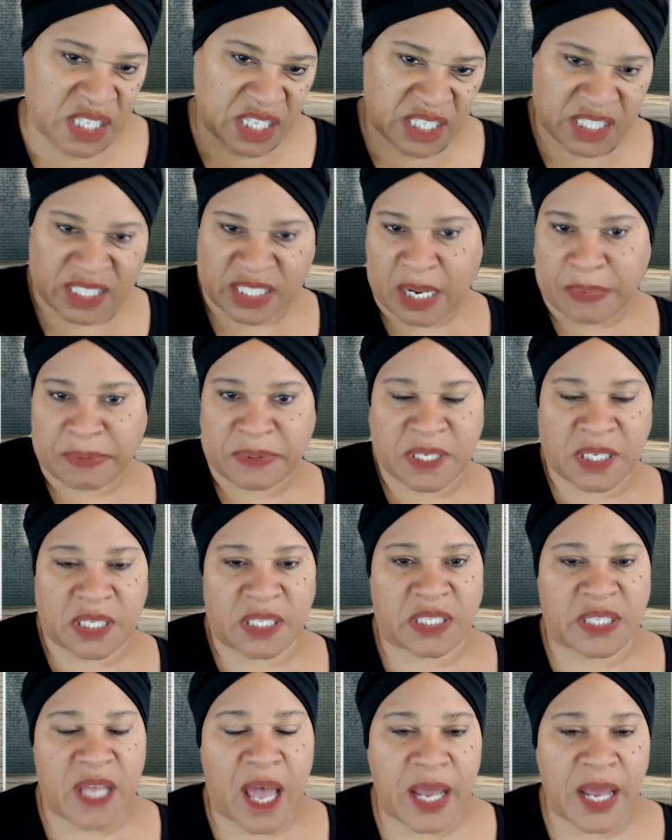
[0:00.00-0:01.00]
then he steps to
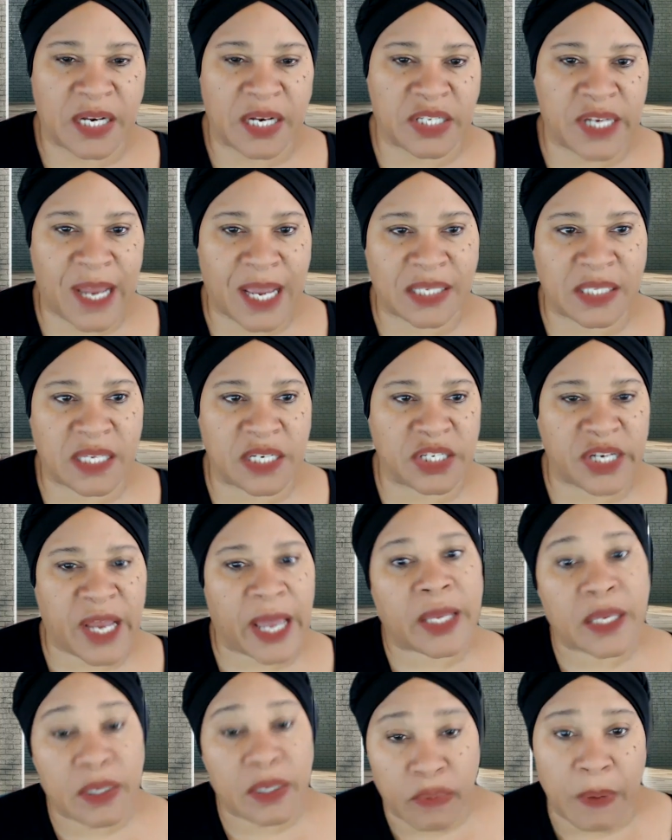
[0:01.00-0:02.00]
the side of Jack, Said,
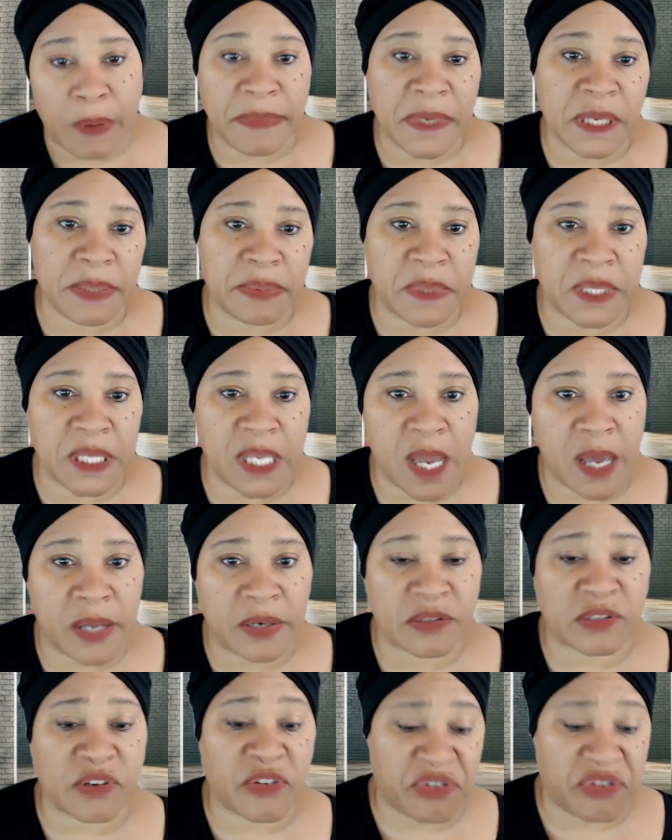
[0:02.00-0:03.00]
"Jack, you want me to be the
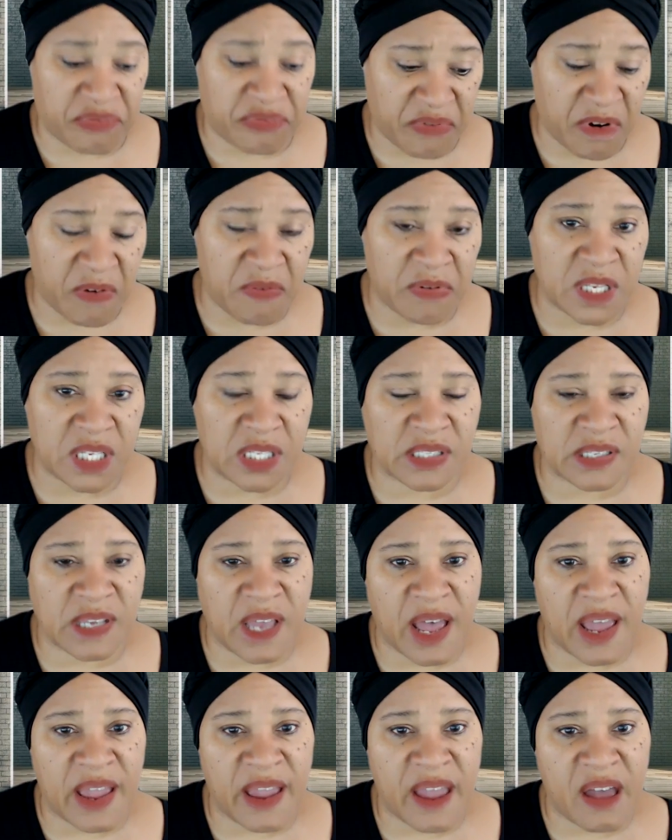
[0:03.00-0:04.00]
honors of throwing this
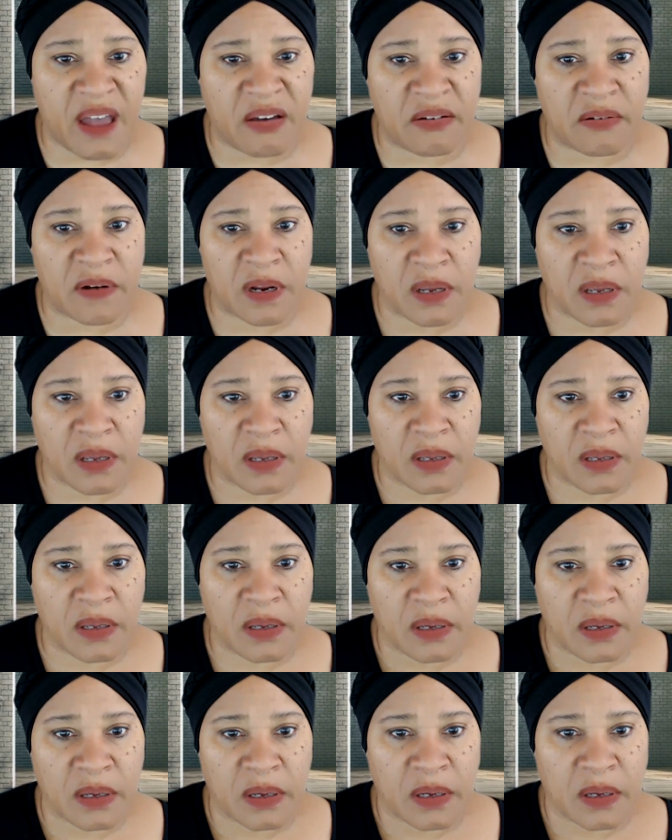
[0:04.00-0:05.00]
guy out?"
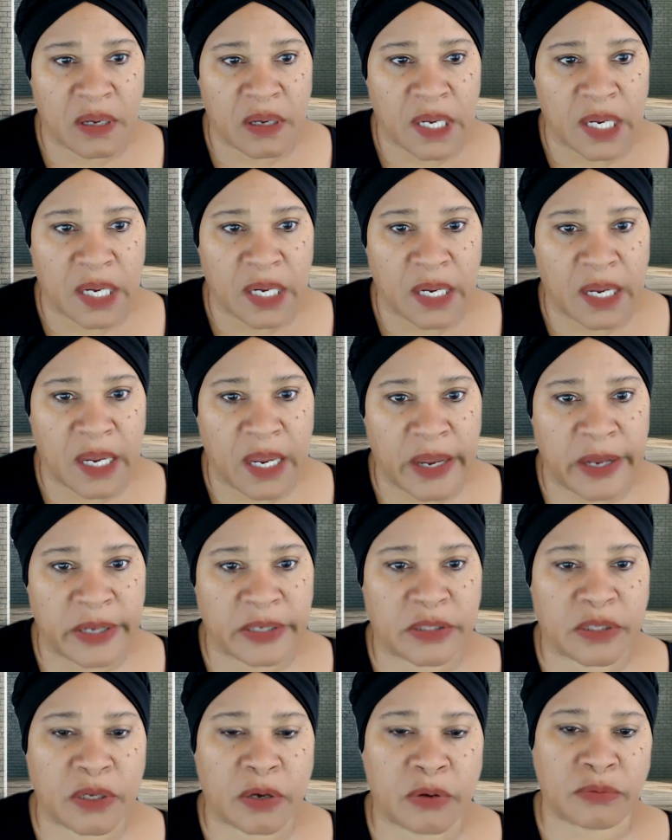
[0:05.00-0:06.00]

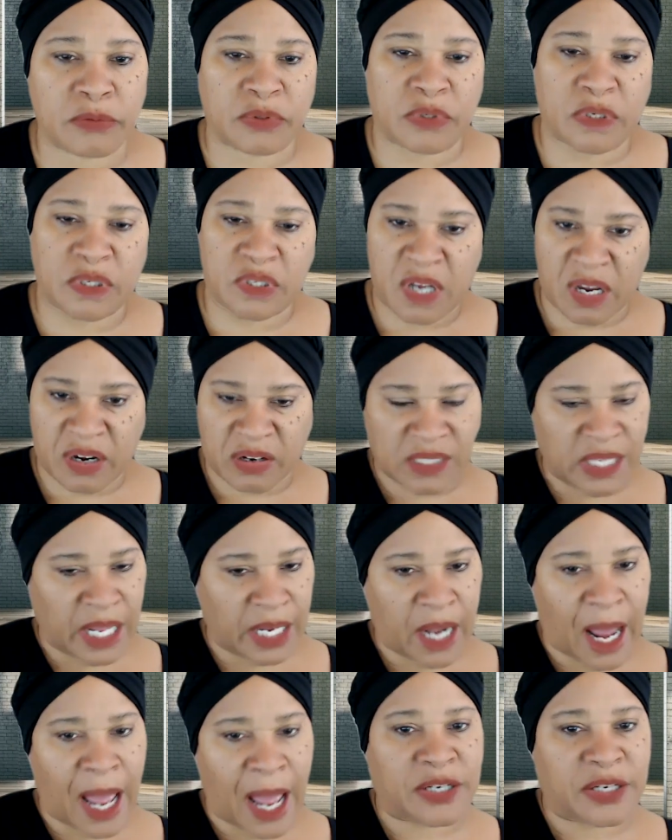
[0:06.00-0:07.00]
And so Tucker's
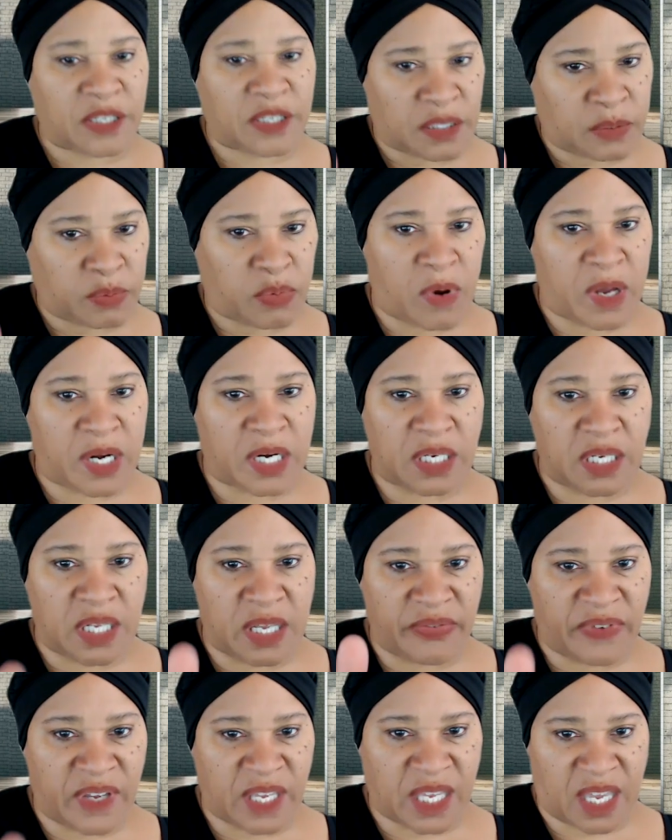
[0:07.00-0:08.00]
like, "I just want to
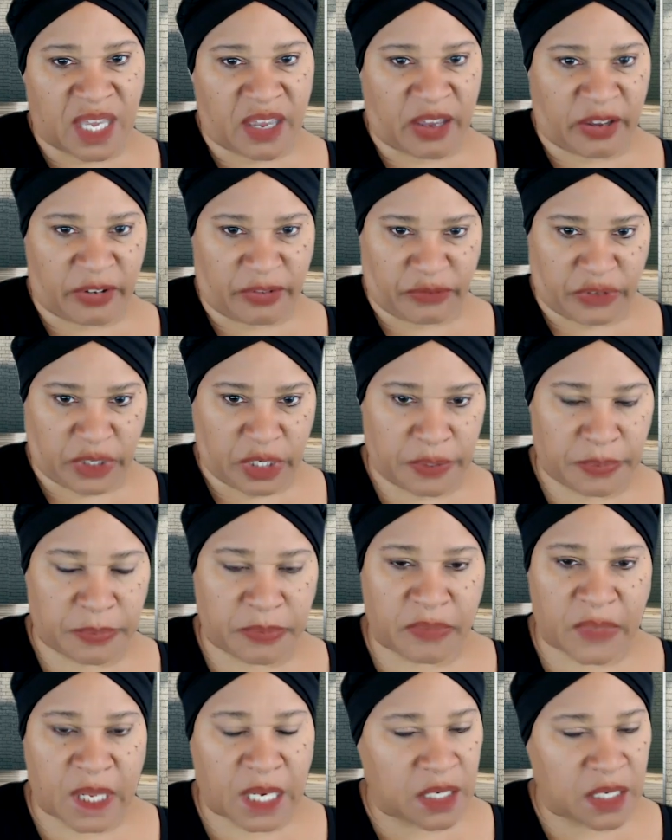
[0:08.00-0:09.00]
leave a gift,
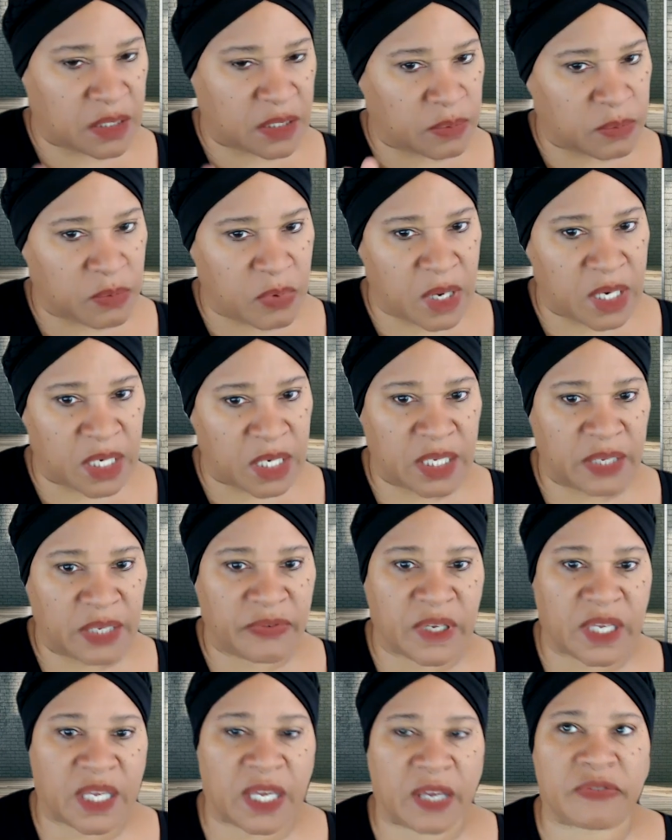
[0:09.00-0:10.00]
just want to
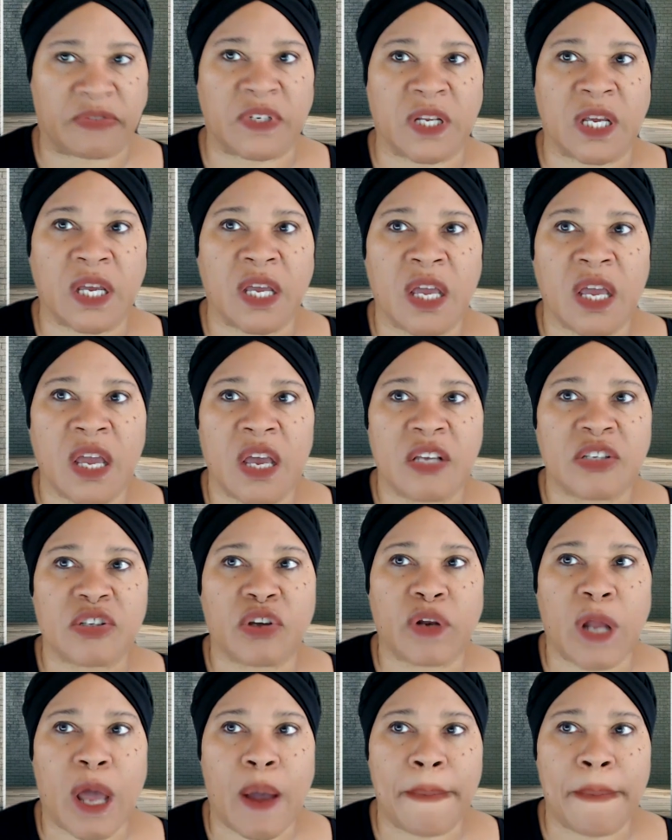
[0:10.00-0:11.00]
leave a gift."
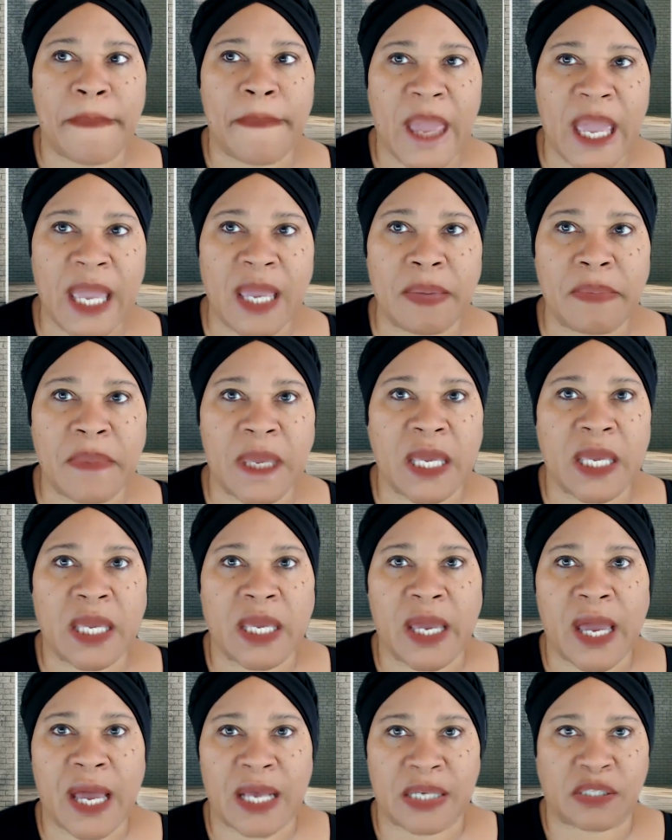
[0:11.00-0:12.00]
So now
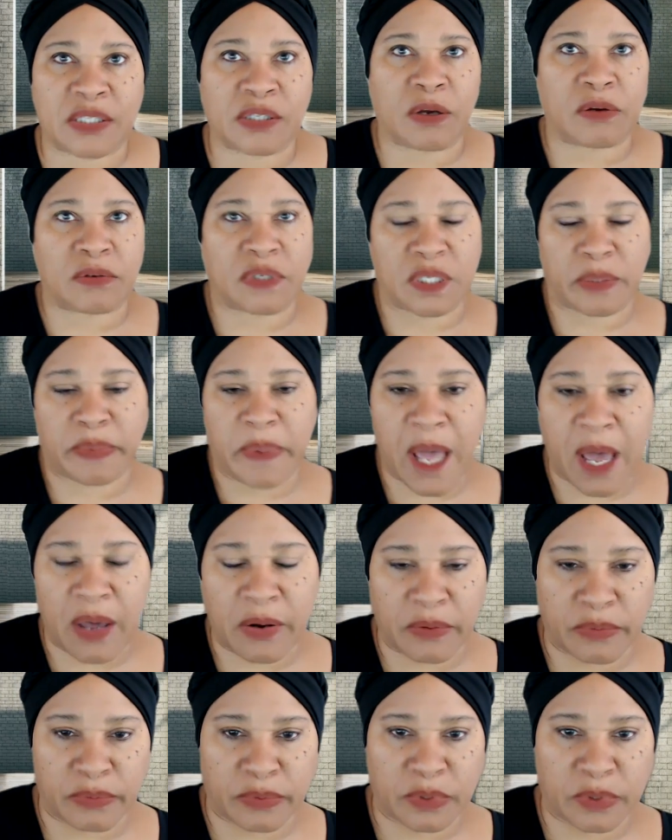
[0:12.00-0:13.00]
Mamie has to go to the
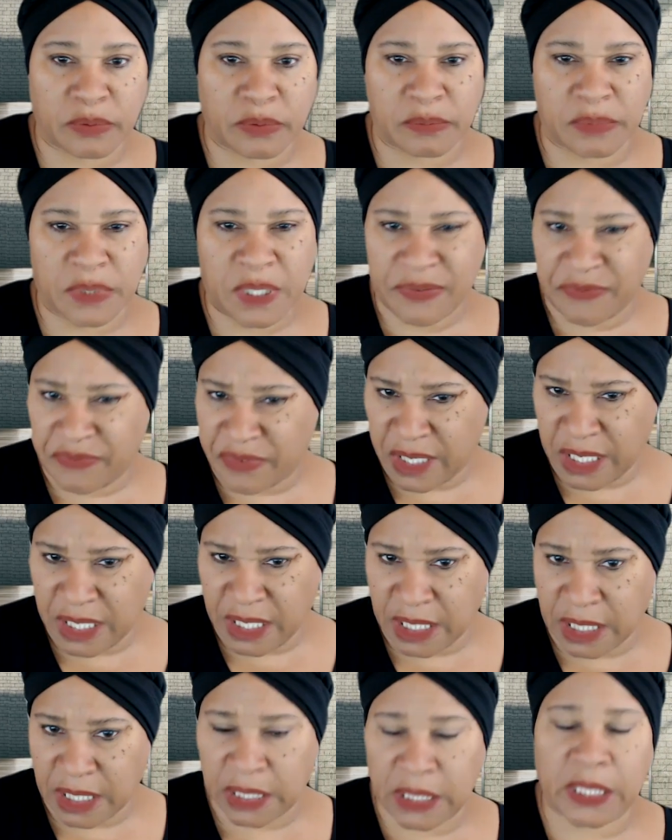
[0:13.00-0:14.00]
powder room
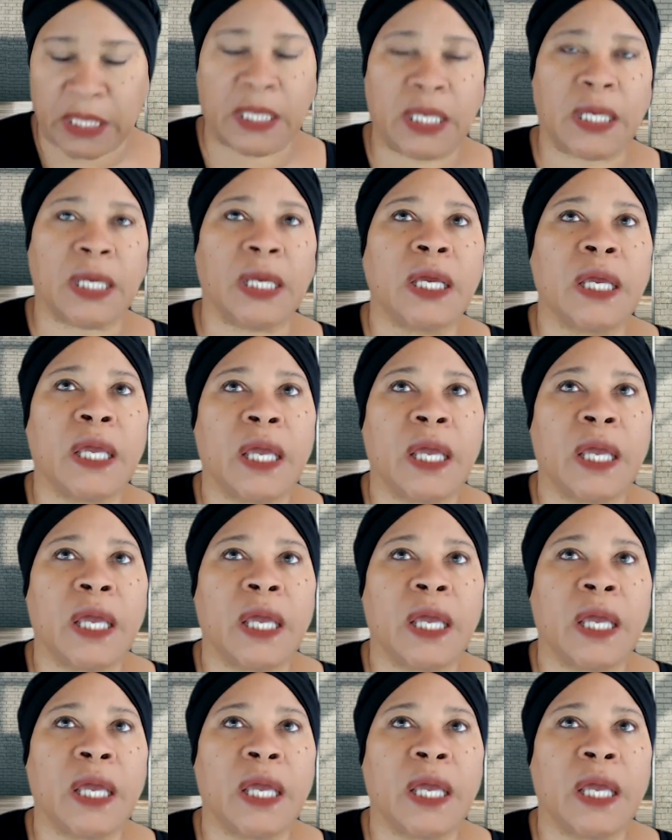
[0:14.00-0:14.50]
conveniently.